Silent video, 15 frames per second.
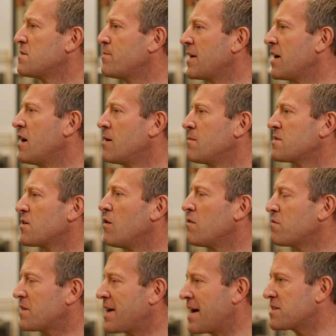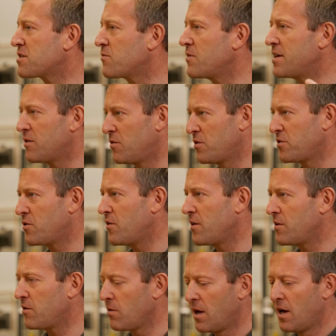the bigger homes, off gas grid, on
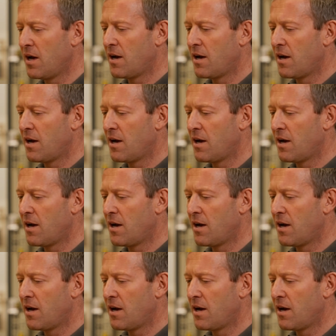oil.